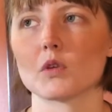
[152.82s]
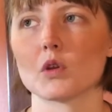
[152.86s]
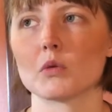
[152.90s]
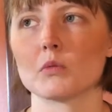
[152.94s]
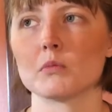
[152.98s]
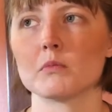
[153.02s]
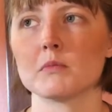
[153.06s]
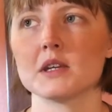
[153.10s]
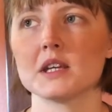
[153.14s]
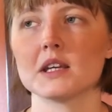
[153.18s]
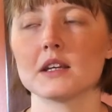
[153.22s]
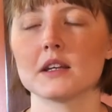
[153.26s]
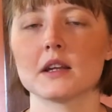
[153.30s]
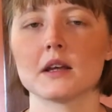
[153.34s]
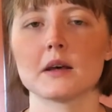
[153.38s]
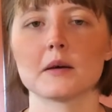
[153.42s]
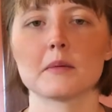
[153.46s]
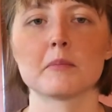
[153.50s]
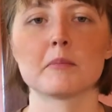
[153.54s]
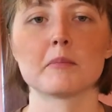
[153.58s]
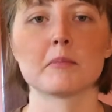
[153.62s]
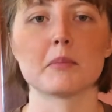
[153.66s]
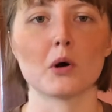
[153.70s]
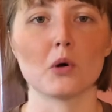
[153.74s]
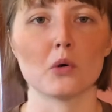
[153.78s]
me and
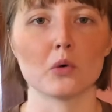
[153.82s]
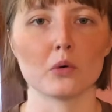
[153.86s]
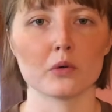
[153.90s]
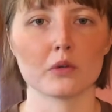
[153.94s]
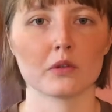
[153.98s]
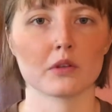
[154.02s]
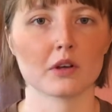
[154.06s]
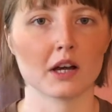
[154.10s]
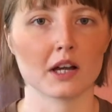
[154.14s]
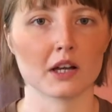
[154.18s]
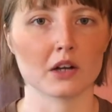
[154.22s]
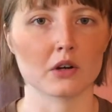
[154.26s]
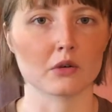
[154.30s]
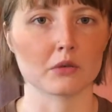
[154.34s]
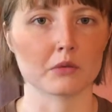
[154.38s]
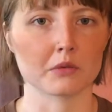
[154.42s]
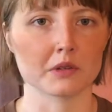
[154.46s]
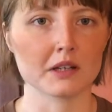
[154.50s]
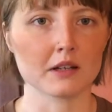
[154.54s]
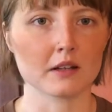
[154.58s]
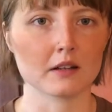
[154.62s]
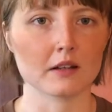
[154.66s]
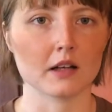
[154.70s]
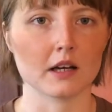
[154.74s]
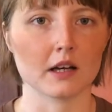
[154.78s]
him both kind of
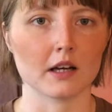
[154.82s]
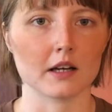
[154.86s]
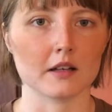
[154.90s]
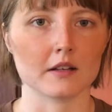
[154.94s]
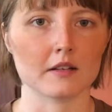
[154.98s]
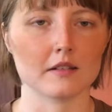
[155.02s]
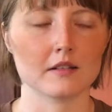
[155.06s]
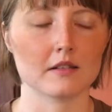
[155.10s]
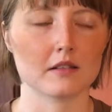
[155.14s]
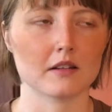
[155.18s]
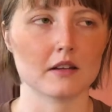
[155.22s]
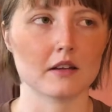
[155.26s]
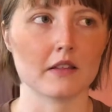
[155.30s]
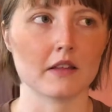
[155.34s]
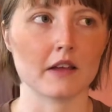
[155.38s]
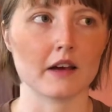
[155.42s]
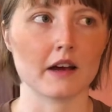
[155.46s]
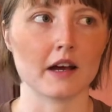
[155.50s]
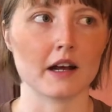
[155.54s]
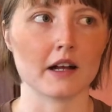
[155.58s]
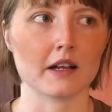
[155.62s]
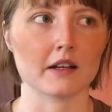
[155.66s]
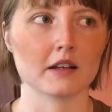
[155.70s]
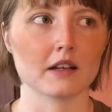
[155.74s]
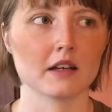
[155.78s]
realized
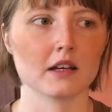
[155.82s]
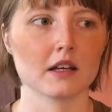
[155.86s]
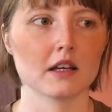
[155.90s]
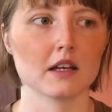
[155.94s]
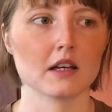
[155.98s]
that